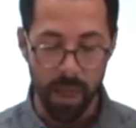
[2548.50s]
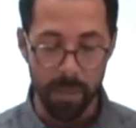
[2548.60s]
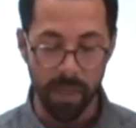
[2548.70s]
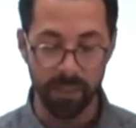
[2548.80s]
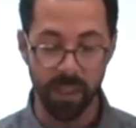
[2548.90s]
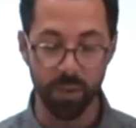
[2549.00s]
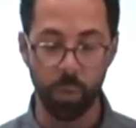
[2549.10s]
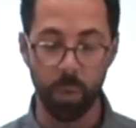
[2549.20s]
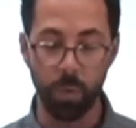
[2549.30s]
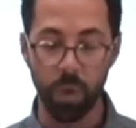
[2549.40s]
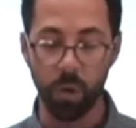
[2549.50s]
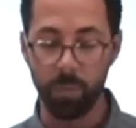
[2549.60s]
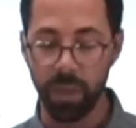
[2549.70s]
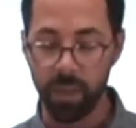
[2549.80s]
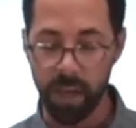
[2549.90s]
it says, when we'll
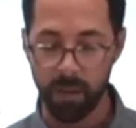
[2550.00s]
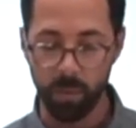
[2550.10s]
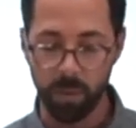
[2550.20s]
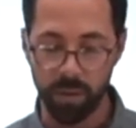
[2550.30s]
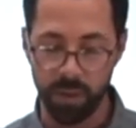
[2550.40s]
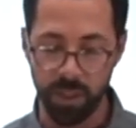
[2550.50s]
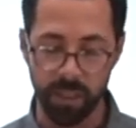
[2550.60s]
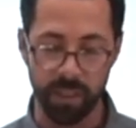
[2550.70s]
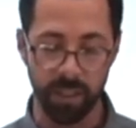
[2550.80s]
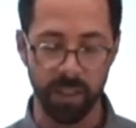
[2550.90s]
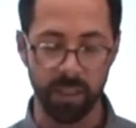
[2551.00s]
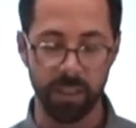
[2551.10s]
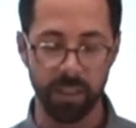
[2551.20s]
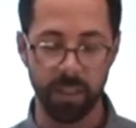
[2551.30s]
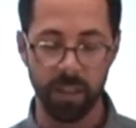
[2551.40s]
be in heaven with
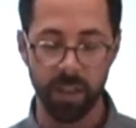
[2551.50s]
Jesus,